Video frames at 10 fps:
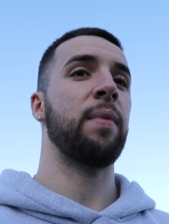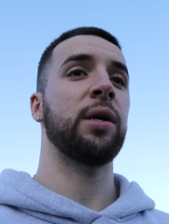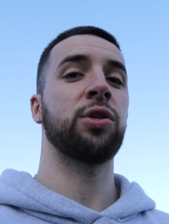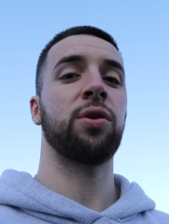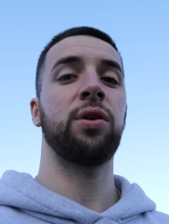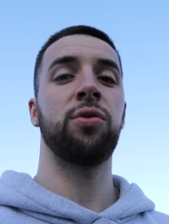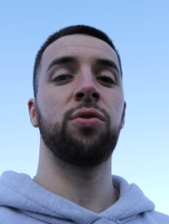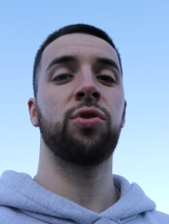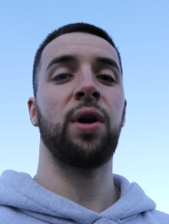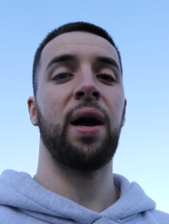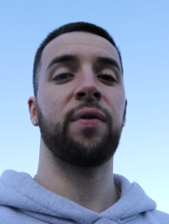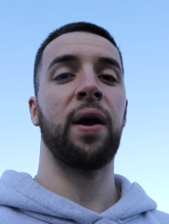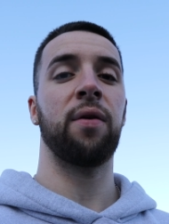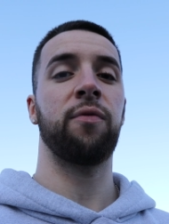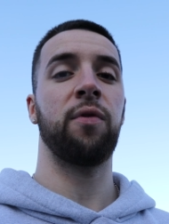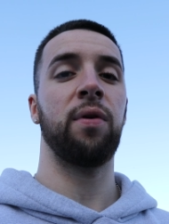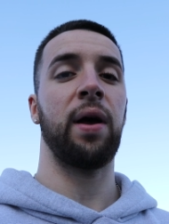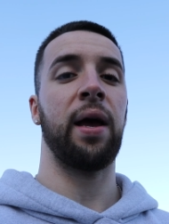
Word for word: make sure you do drive careful